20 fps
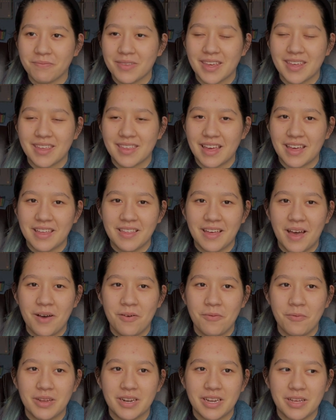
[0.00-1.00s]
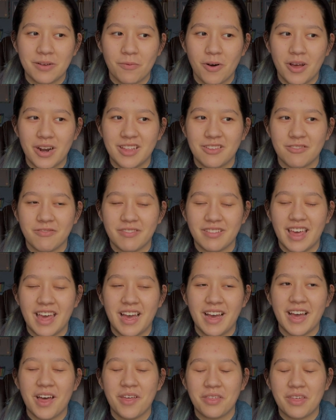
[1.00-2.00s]
say that when he wanted to
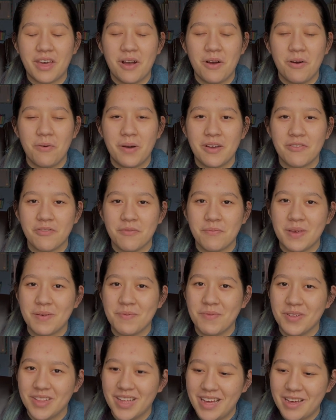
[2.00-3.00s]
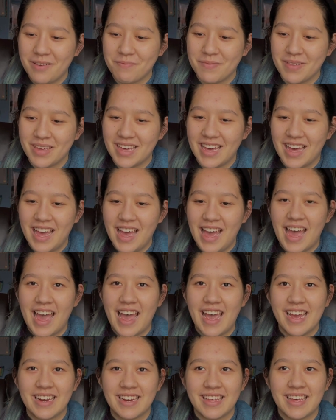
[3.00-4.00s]
take healthcare away from people like me,
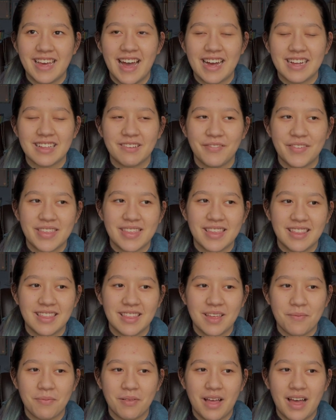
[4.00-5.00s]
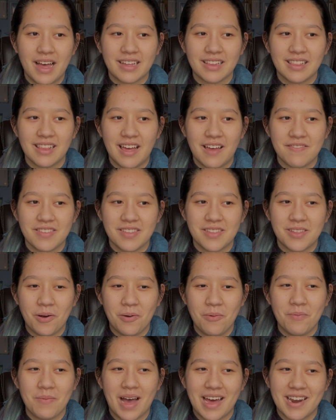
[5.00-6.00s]
and he actively said that Black lives
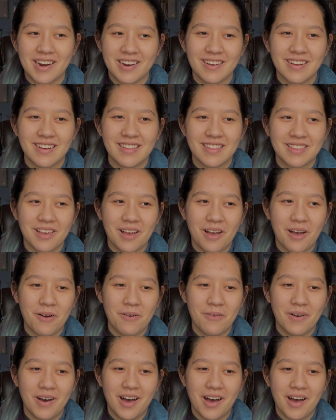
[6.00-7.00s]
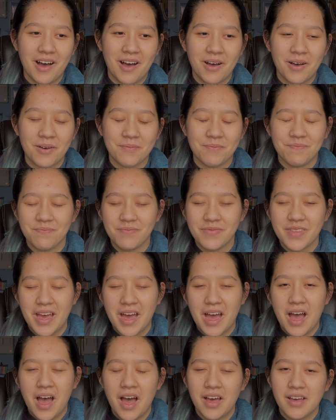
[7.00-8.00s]
don't matter? So
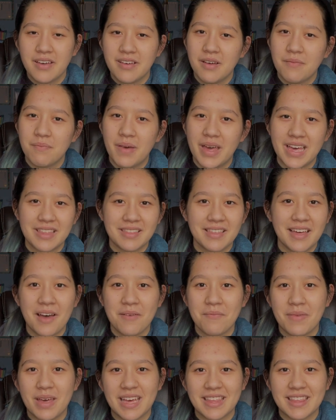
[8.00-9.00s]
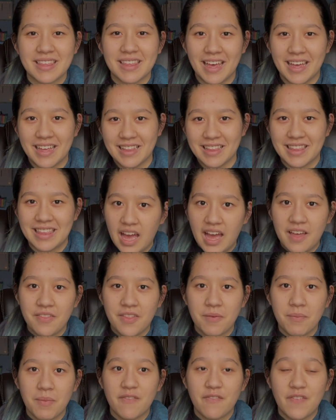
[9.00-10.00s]
make that make sense.
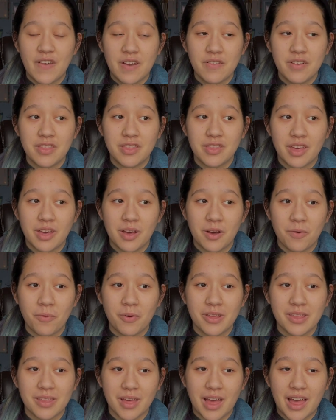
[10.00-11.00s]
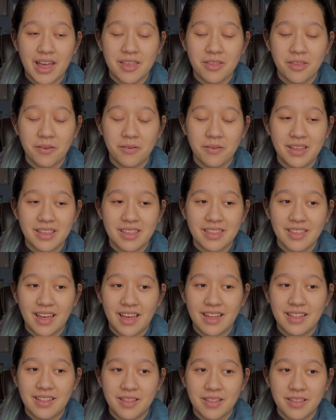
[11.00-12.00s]
And then my favorite thing was, as soon as
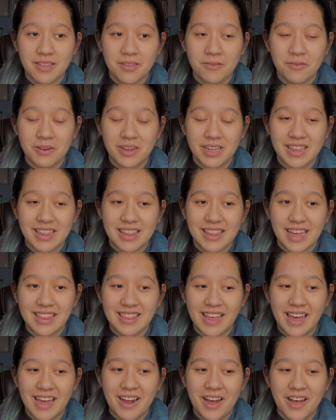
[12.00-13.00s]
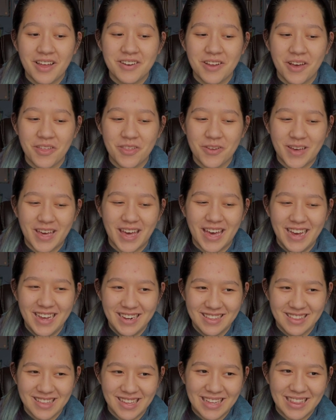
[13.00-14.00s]
that student said that, another
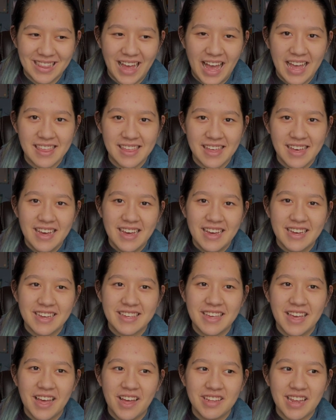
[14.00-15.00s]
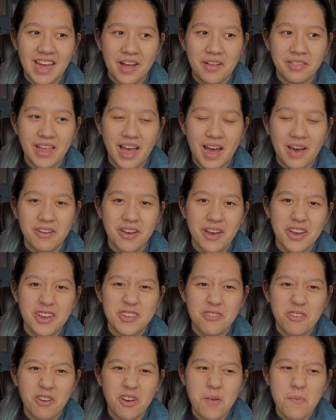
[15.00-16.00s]
kid in the class yelled out loud,
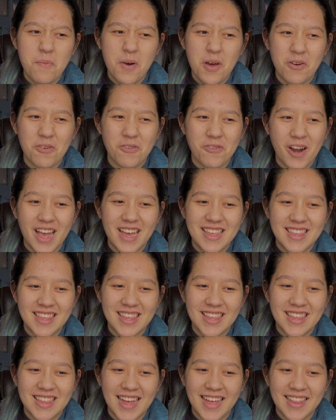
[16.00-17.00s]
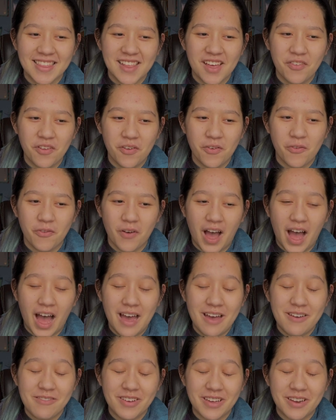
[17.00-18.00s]
you're gonna put a racist at level
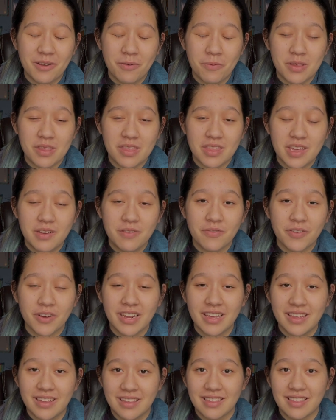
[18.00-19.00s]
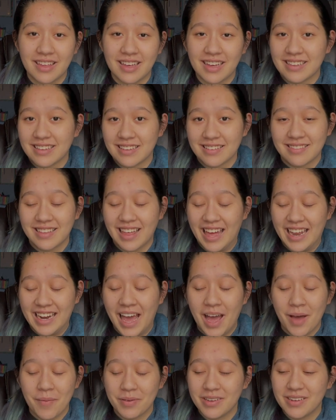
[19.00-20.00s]
5? And it was the funniest thing that
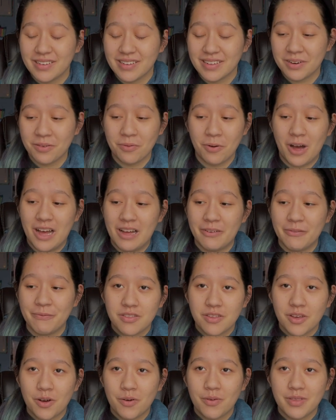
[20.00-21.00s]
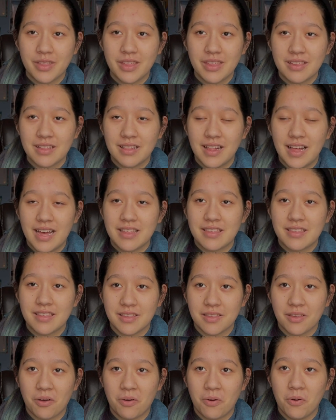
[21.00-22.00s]
happened in a while. So this class
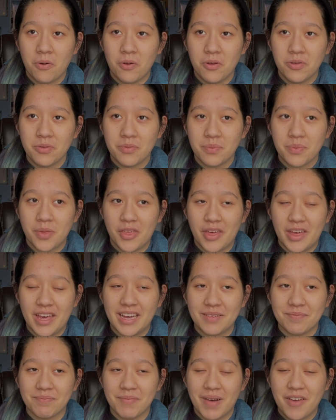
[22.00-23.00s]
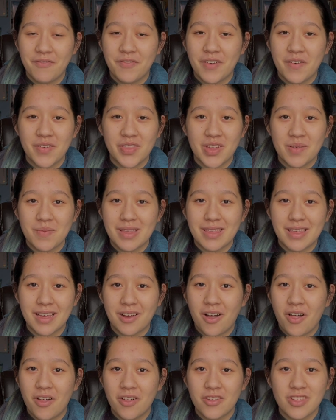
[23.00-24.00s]
is a whole thing. My favorite thing about
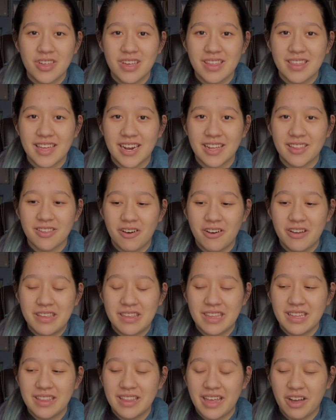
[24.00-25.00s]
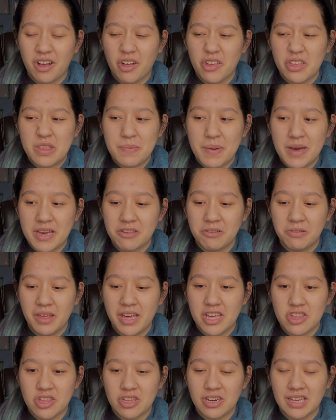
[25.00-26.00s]
psychology is that it's honestly like all
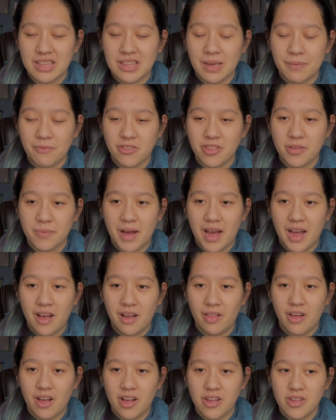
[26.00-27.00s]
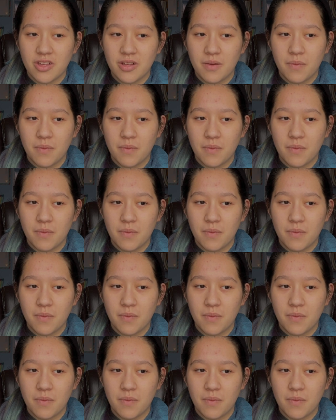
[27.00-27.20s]
speculation except for the biology